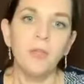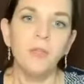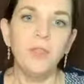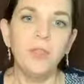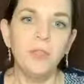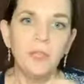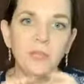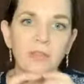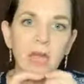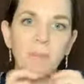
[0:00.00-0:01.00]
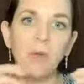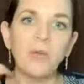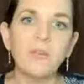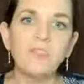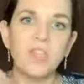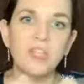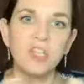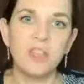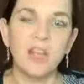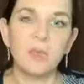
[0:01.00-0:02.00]
that point of
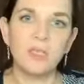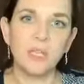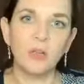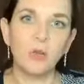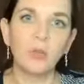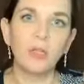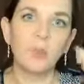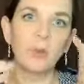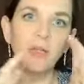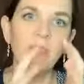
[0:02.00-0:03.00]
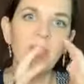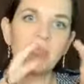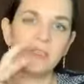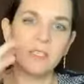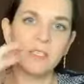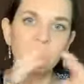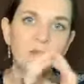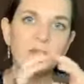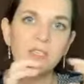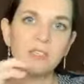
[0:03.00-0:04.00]
tension that I was saying earlier. We're in that
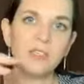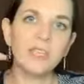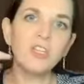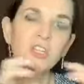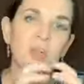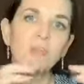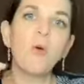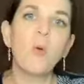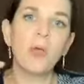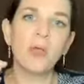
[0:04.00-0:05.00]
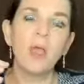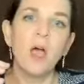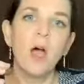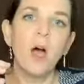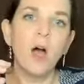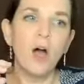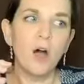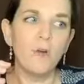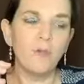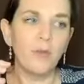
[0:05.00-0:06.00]
this tension point
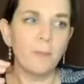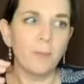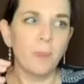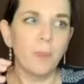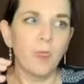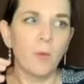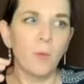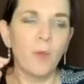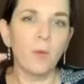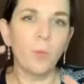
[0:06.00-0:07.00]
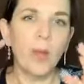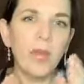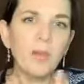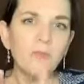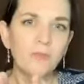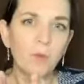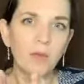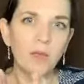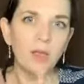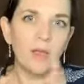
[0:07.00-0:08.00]
of, we are waiting for
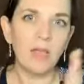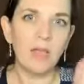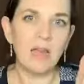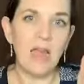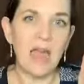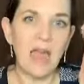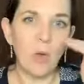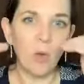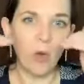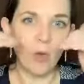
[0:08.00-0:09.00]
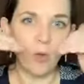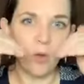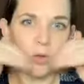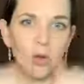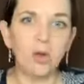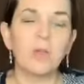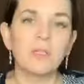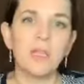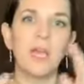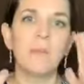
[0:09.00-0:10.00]
it in our
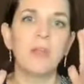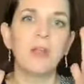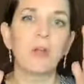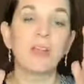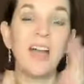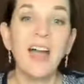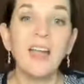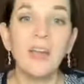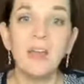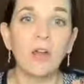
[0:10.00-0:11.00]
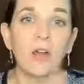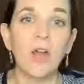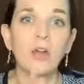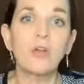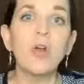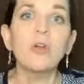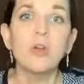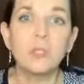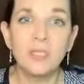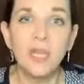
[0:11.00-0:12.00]
current time, in our
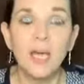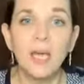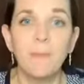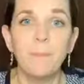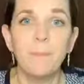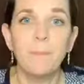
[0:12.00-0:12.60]
chronos time,